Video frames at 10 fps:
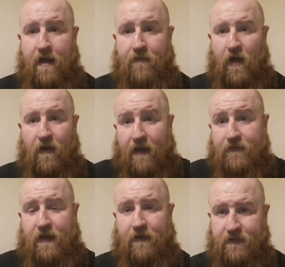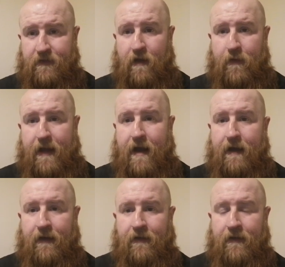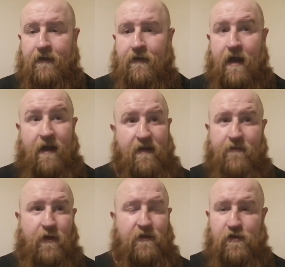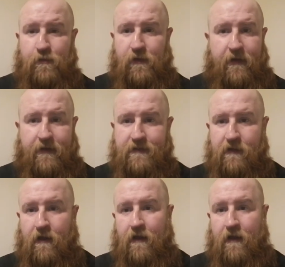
I've got a life sentence in that regard. I never went to the police.